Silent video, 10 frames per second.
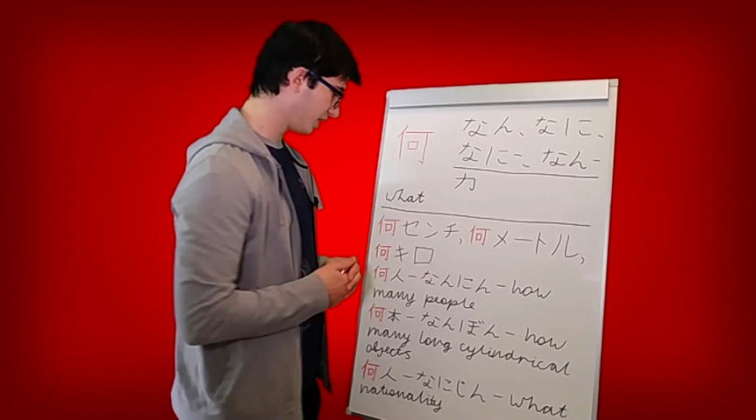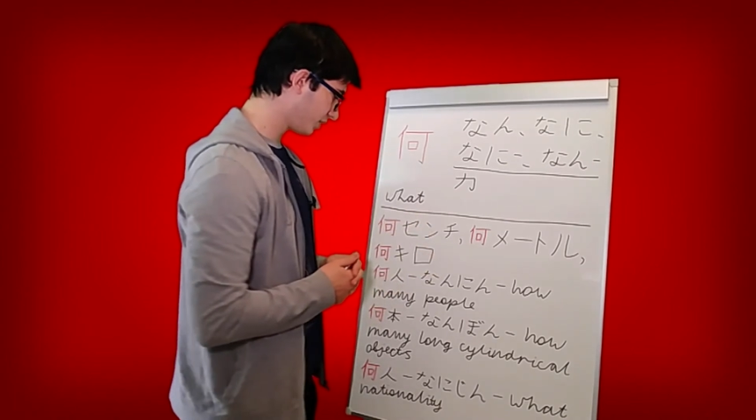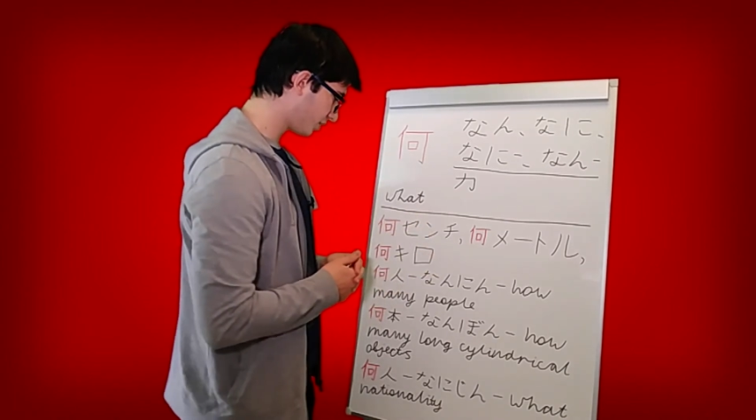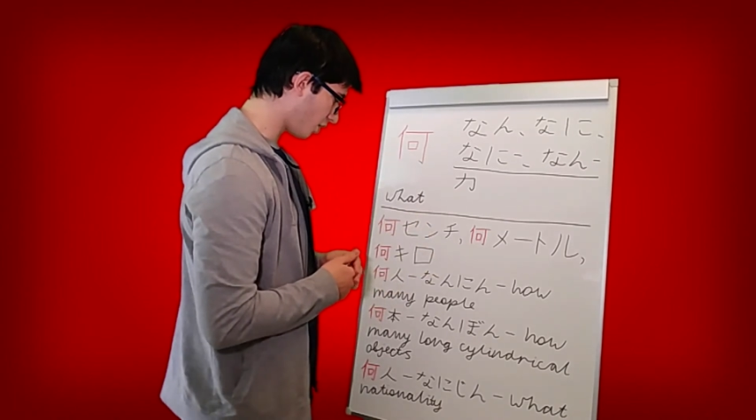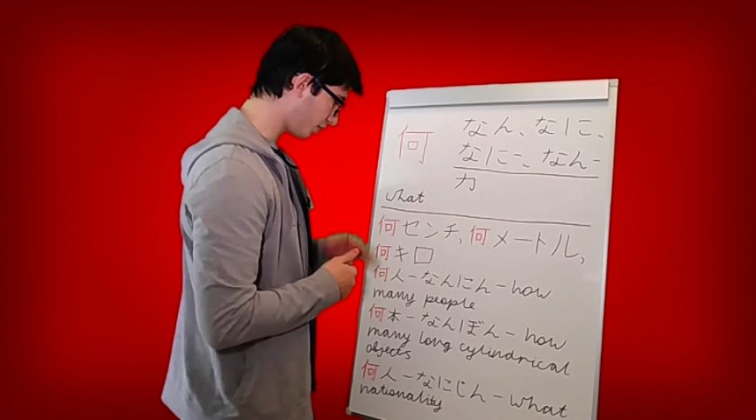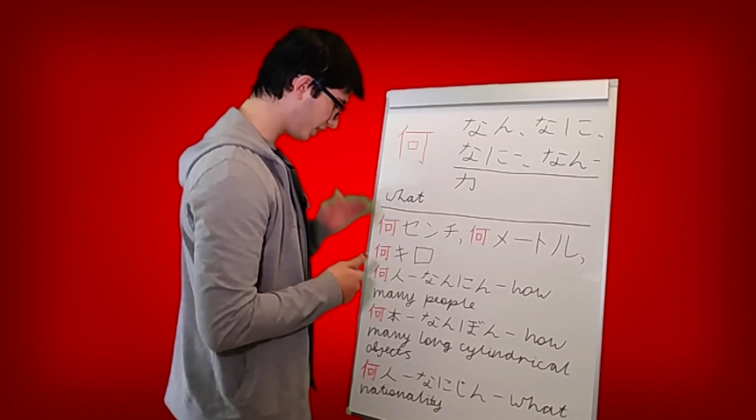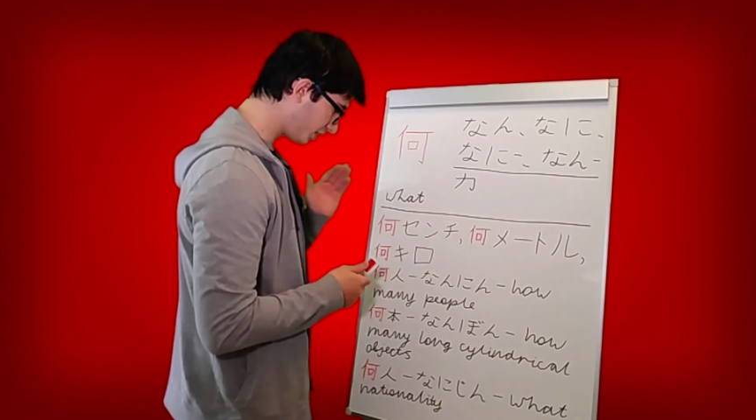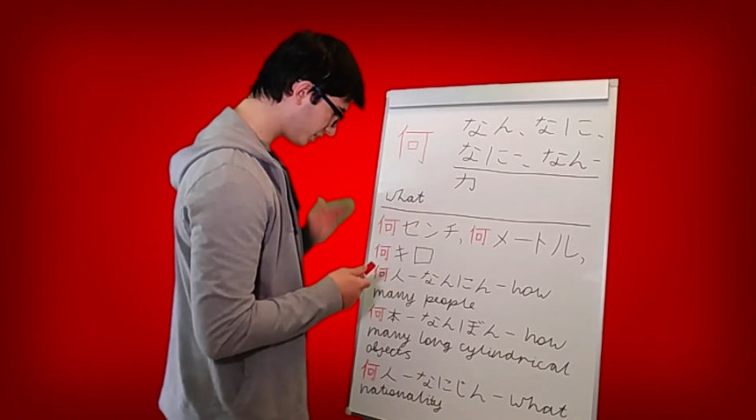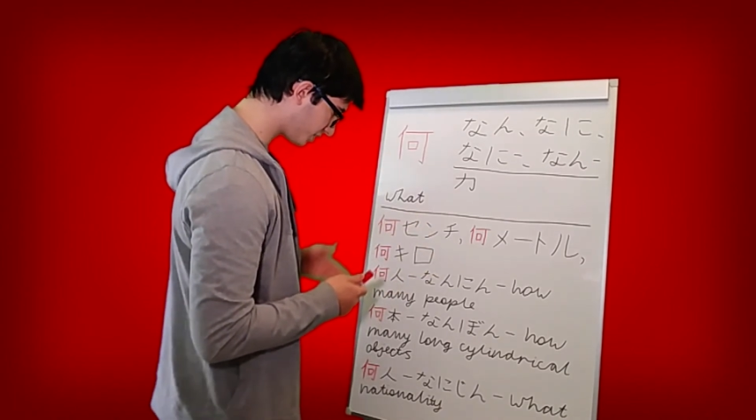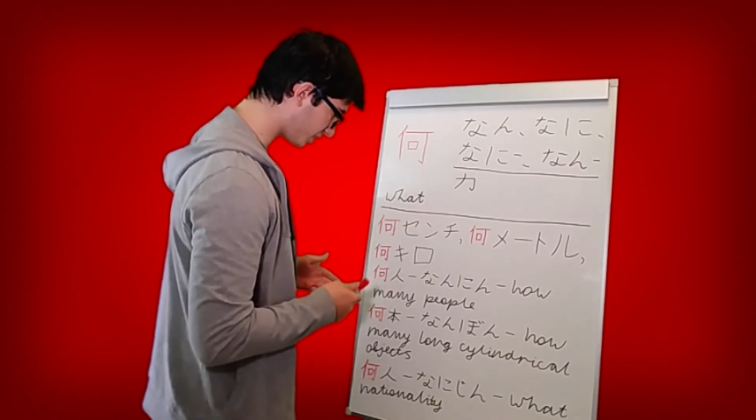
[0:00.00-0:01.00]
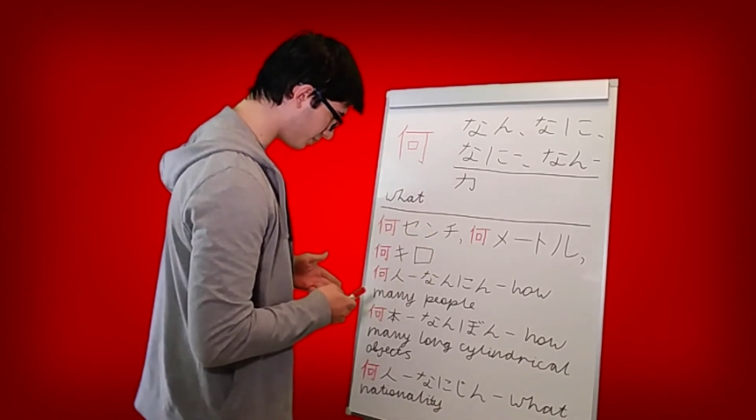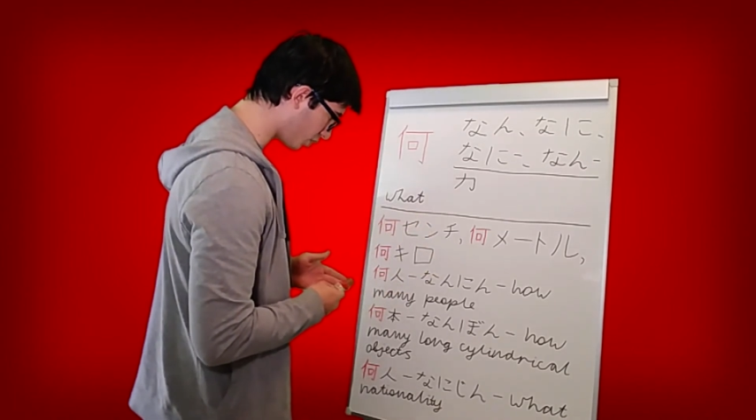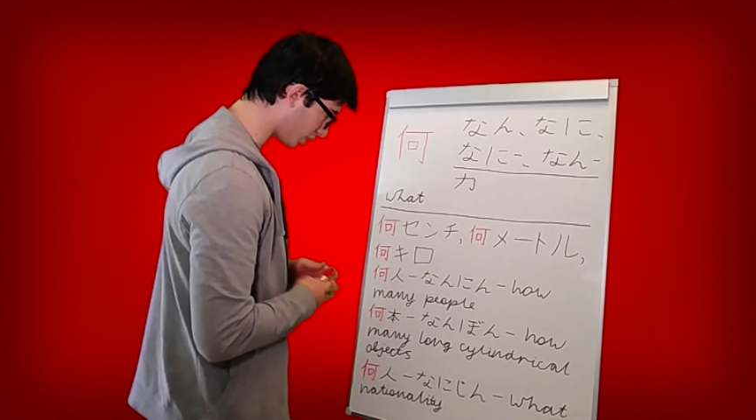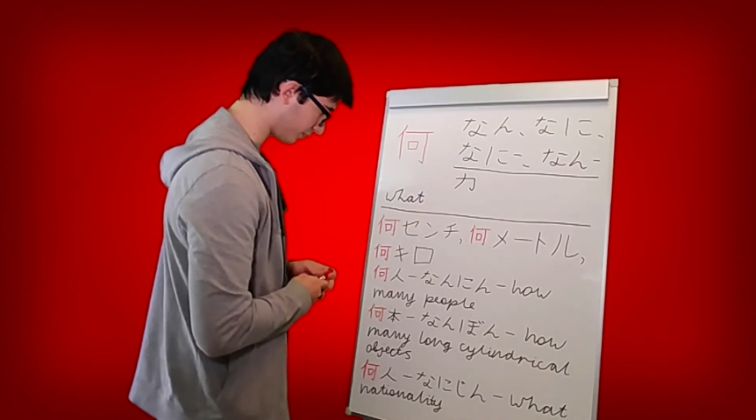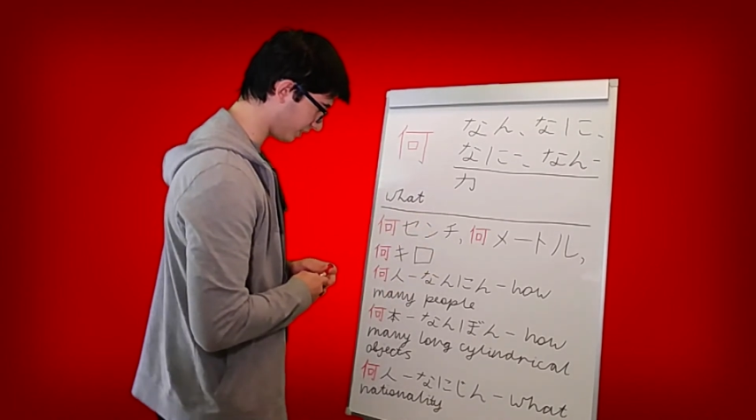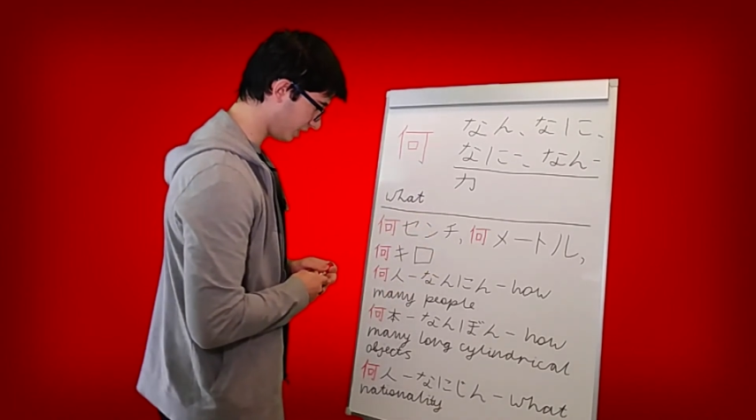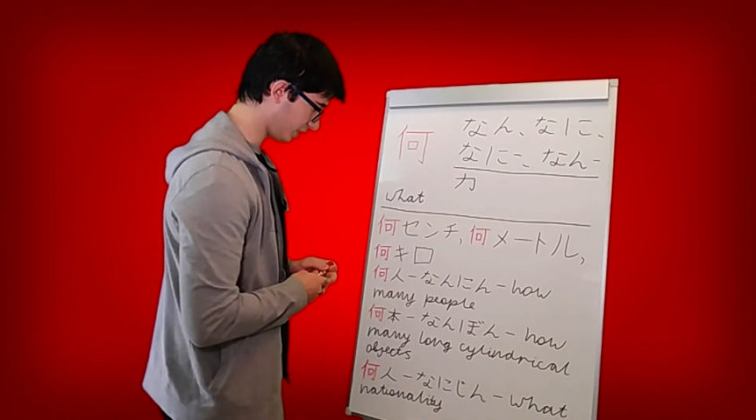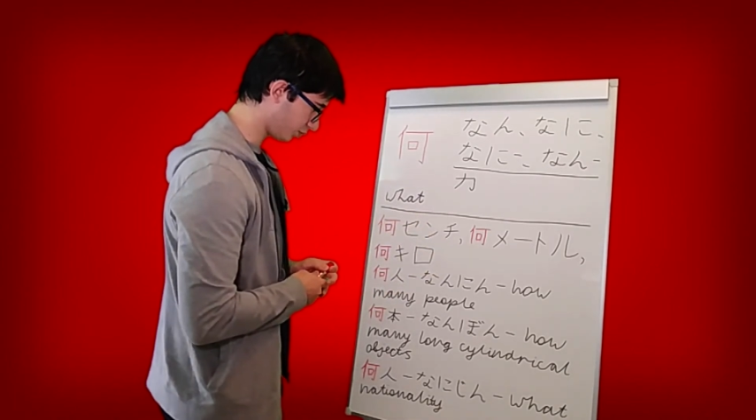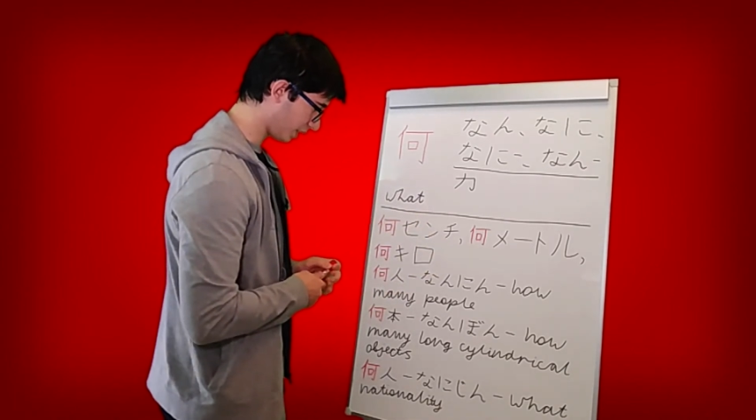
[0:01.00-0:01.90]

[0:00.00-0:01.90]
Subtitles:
So here's some more of these.